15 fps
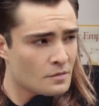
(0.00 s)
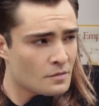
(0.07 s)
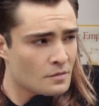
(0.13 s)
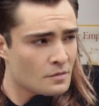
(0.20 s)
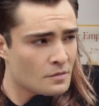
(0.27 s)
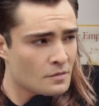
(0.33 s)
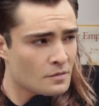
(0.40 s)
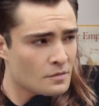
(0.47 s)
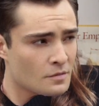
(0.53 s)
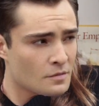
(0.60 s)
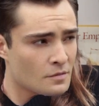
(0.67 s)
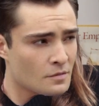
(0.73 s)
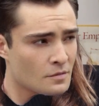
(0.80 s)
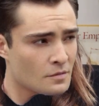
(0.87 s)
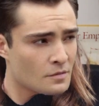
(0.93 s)
So,
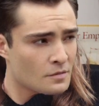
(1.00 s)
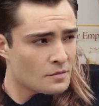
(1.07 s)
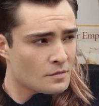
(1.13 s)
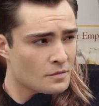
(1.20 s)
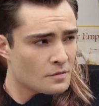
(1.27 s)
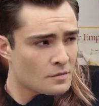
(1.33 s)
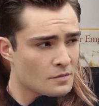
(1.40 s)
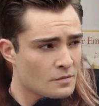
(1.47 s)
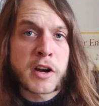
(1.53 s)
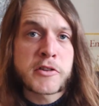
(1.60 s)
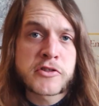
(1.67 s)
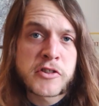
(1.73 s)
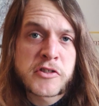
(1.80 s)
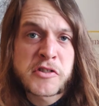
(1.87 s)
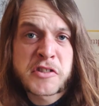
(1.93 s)
why
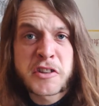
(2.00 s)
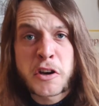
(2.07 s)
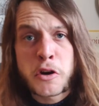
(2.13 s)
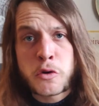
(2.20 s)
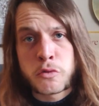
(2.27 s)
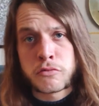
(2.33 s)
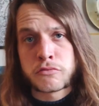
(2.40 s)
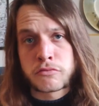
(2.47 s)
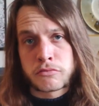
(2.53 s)
don't you just go?